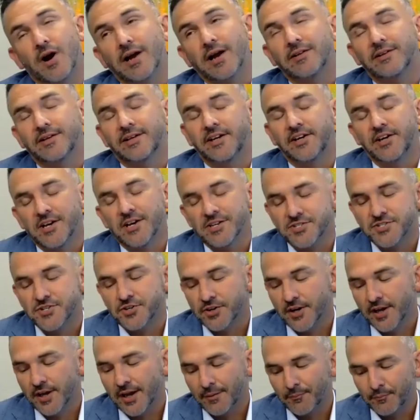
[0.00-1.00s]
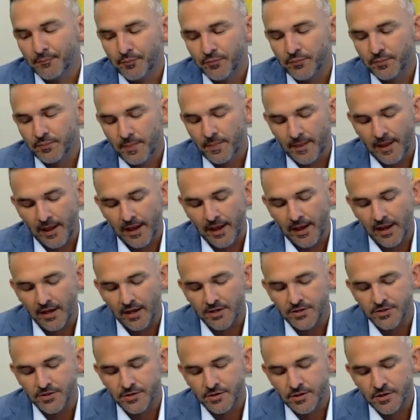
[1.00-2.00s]
cleaning yesterday,
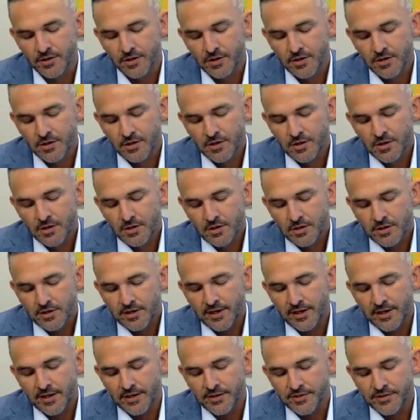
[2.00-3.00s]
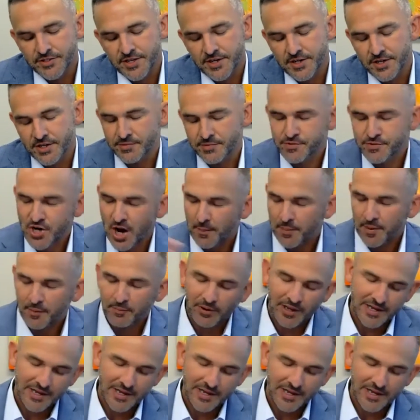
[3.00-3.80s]
and it's in a shopping,